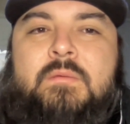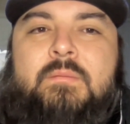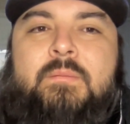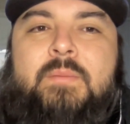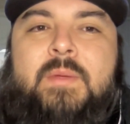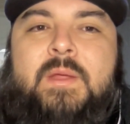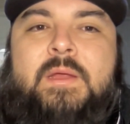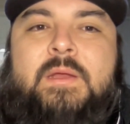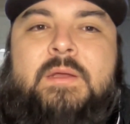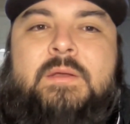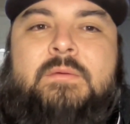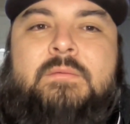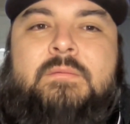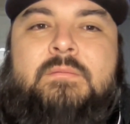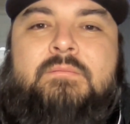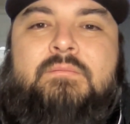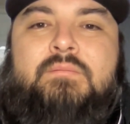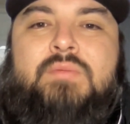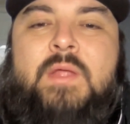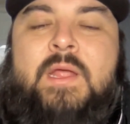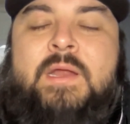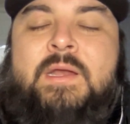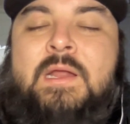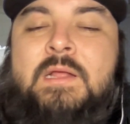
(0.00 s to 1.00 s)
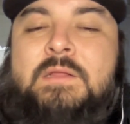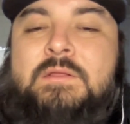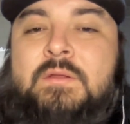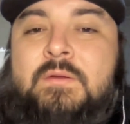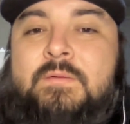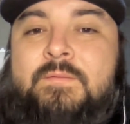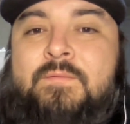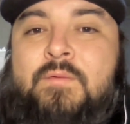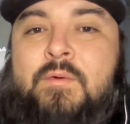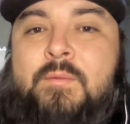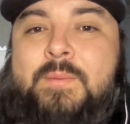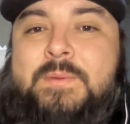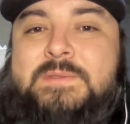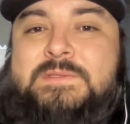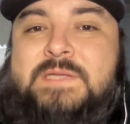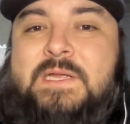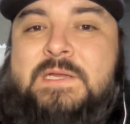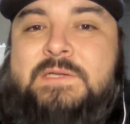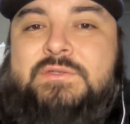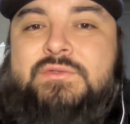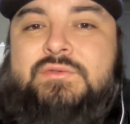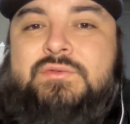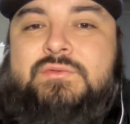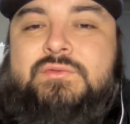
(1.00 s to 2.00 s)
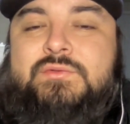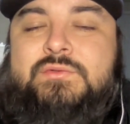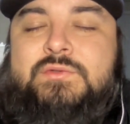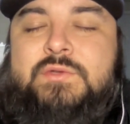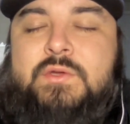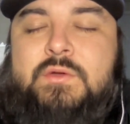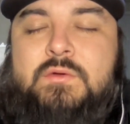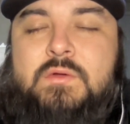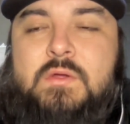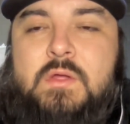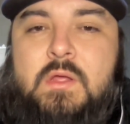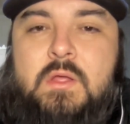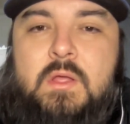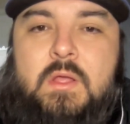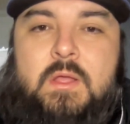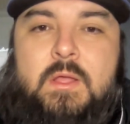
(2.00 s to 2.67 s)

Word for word: playing at their full potential. So